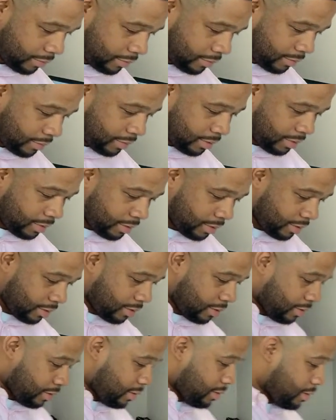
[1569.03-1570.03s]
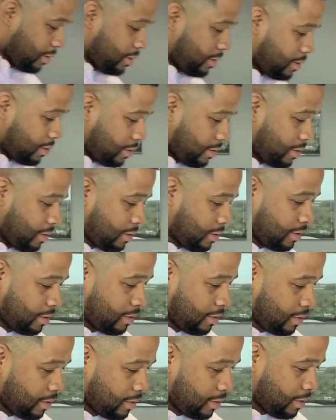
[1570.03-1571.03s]
I'm calling from
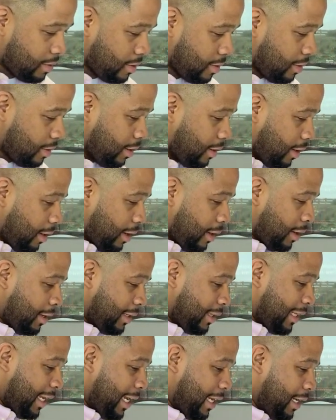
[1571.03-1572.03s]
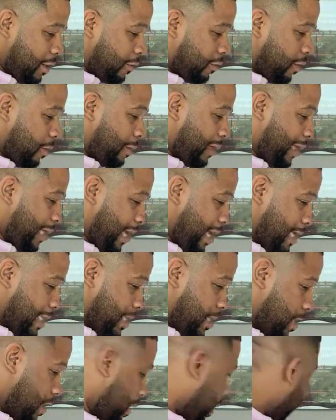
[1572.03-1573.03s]
Atlanta. Nina from
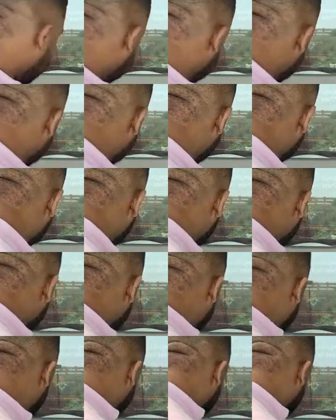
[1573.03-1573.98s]
Atlanta. Nice to meet you.